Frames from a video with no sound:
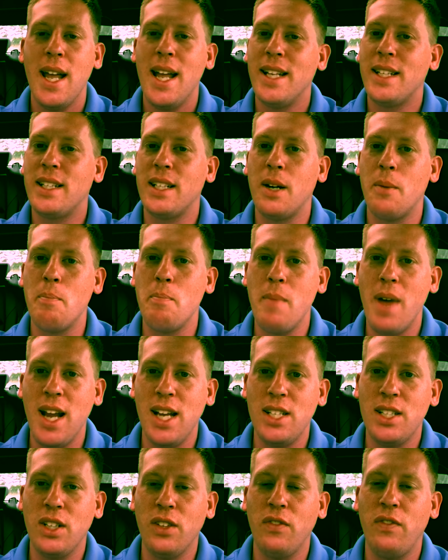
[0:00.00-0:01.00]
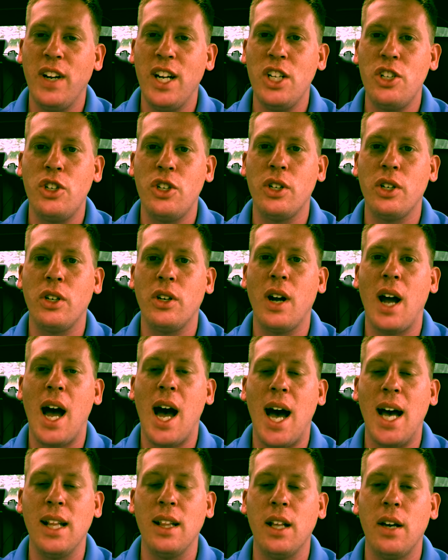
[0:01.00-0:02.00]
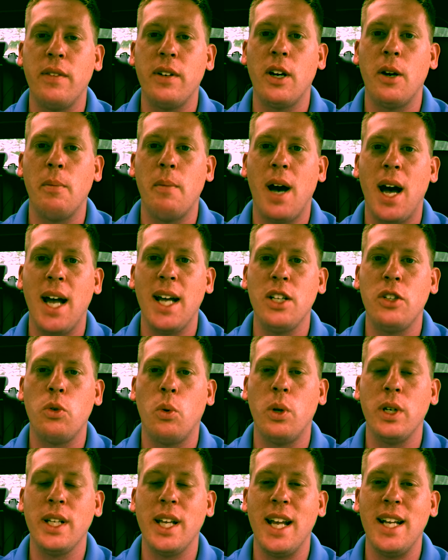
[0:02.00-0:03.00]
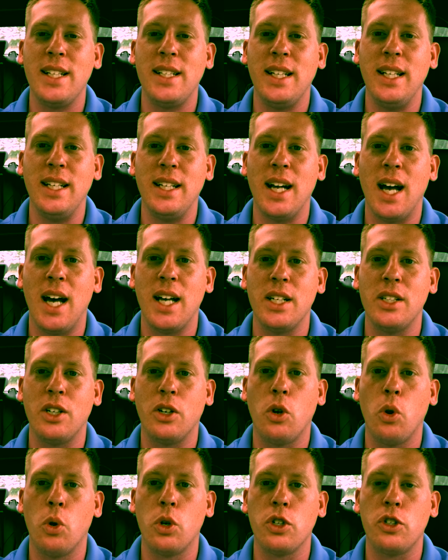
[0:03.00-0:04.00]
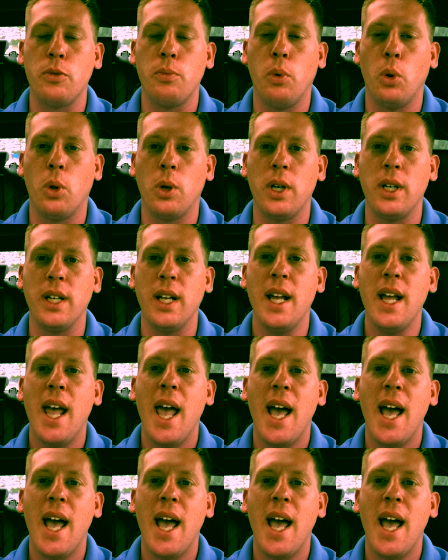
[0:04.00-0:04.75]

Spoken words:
It's an amazing feature. I love it on my 2018 Honda Accord Sport,